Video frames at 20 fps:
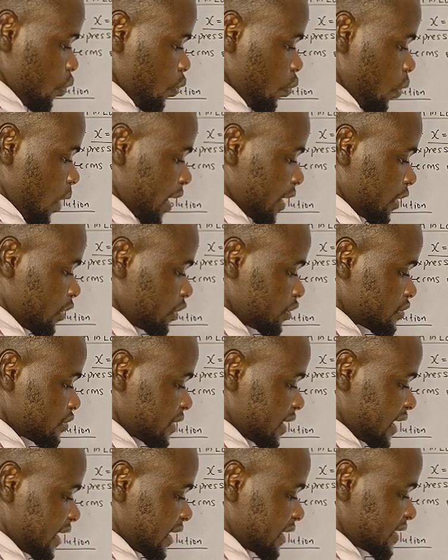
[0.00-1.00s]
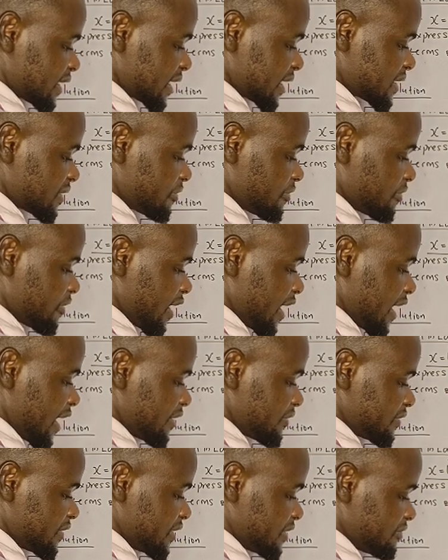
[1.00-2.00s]

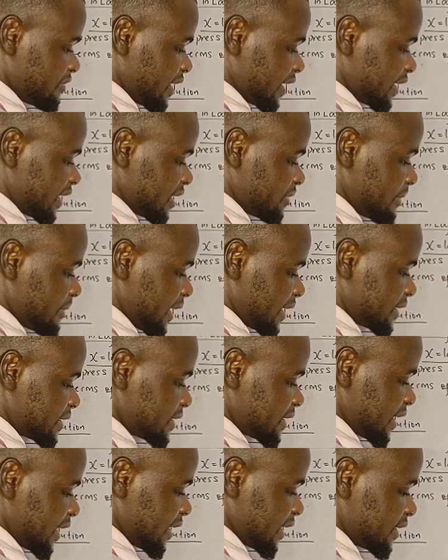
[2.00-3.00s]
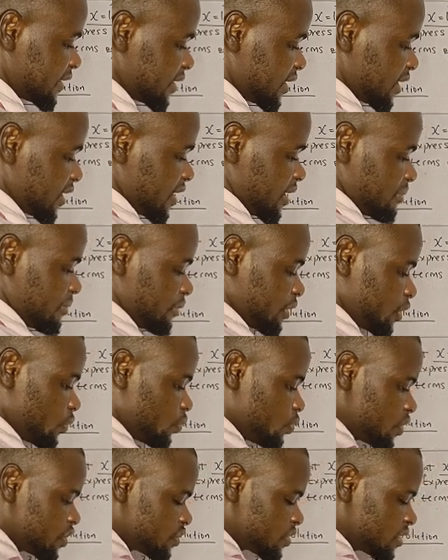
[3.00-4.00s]
135 divided by 10. But the
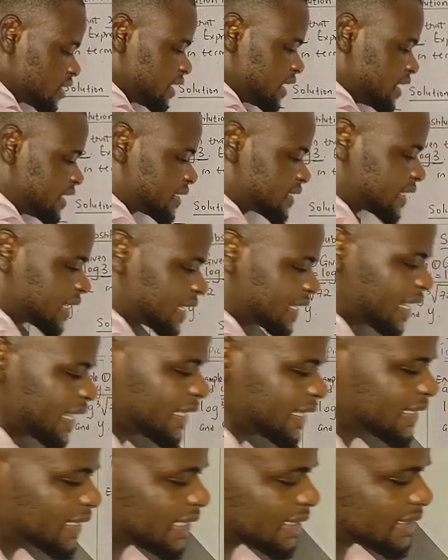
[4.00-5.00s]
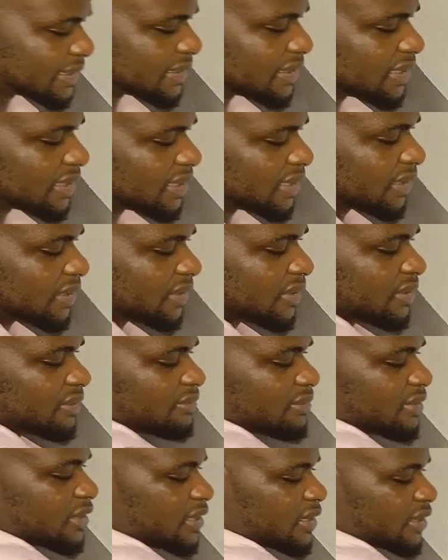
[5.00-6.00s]
question is, can I get
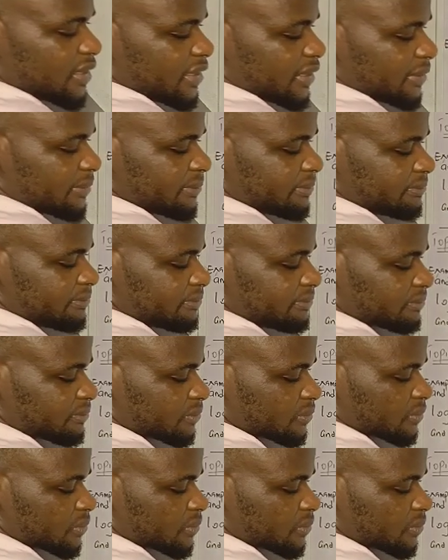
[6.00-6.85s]
3